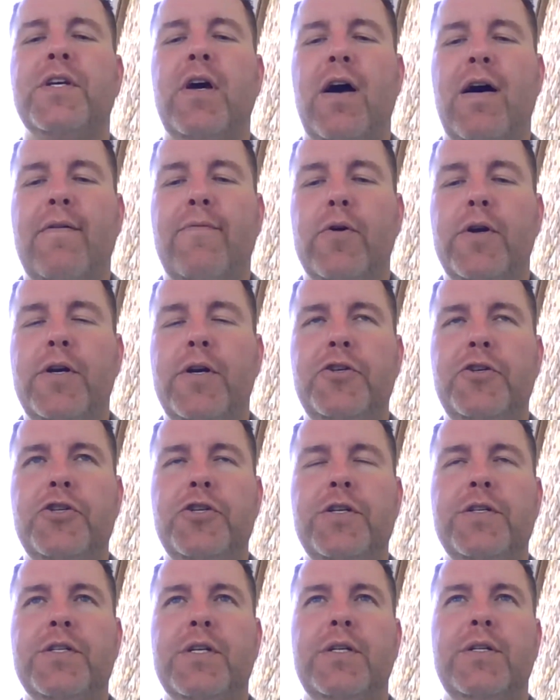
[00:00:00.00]
as
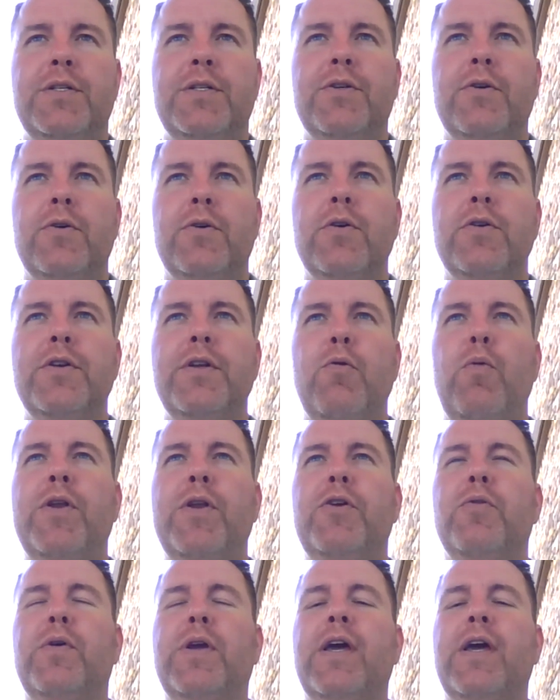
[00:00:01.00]
coverage is concerned,
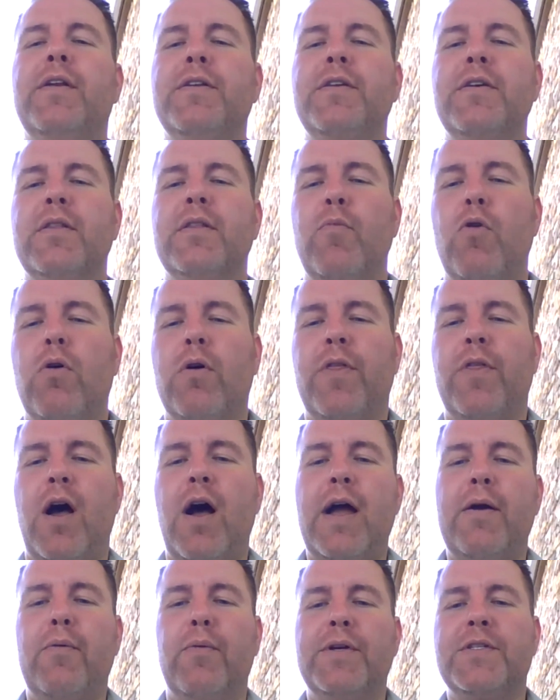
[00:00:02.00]
when you get to the
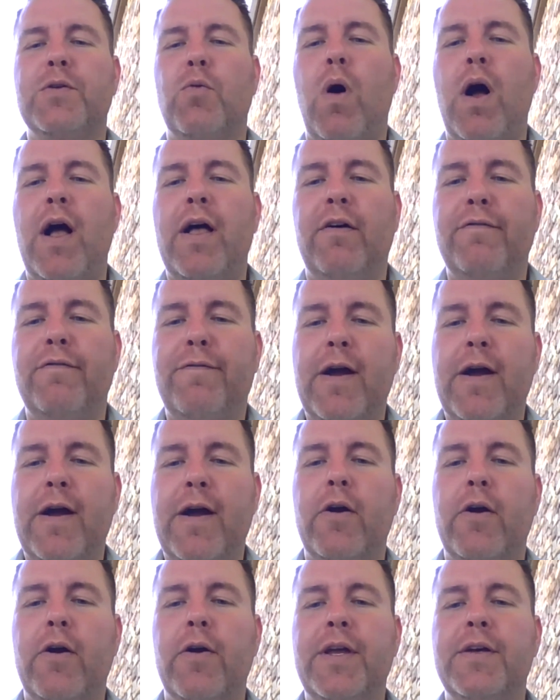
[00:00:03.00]
high risk
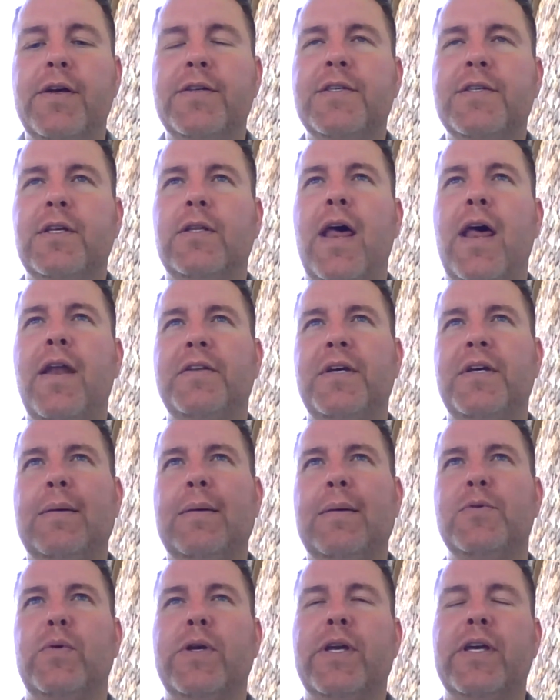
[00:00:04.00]
wildfire areas, a lot of
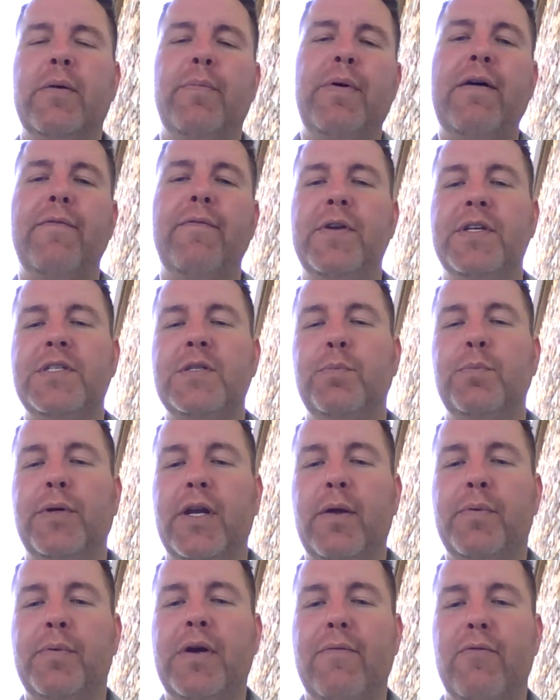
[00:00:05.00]
times we end up having to
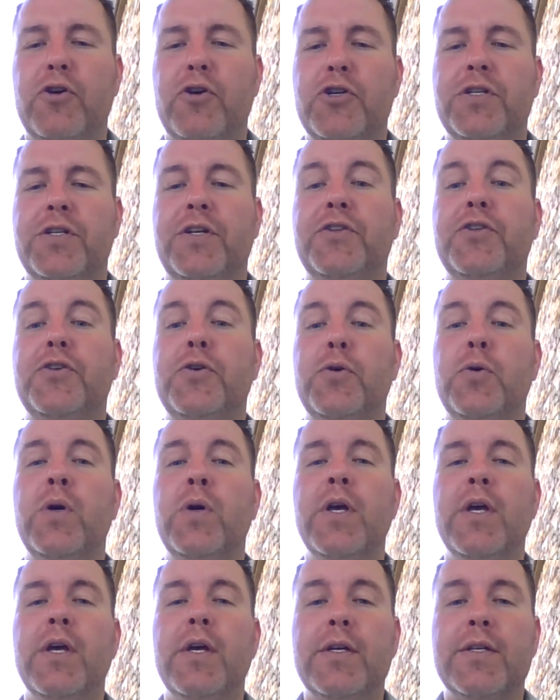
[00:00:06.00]
split up coverage into two
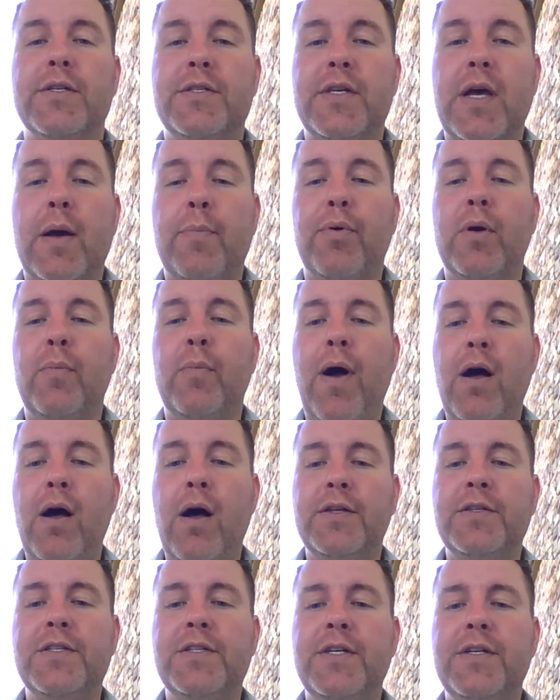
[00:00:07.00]
separate
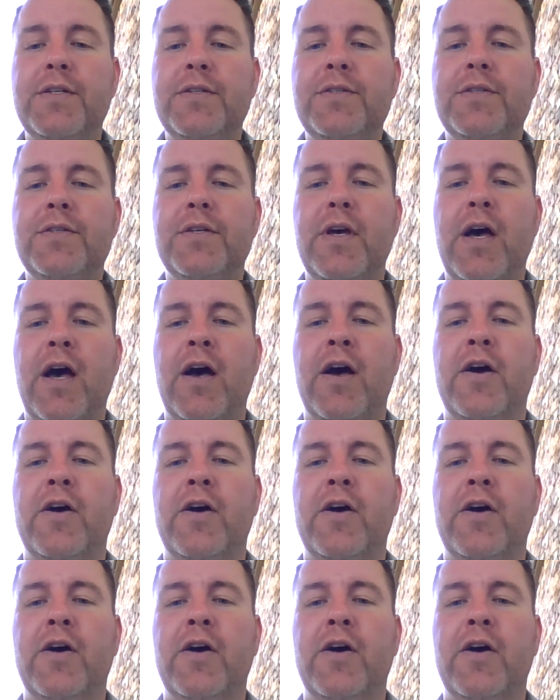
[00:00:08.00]
policies.